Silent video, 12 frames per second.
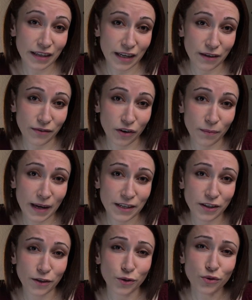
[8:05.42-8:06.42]

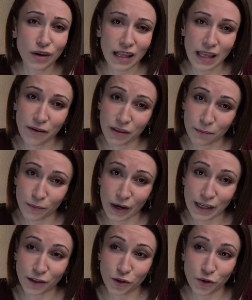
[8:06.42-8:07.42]
information do allow the
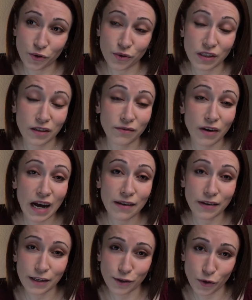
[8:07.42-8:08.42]
brain to survive
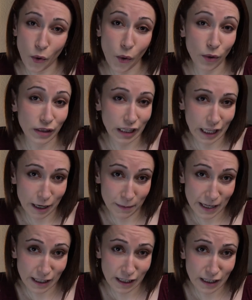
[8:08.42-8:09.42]
its own
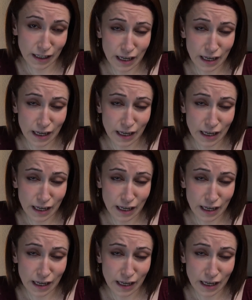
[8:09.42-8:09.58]
limits.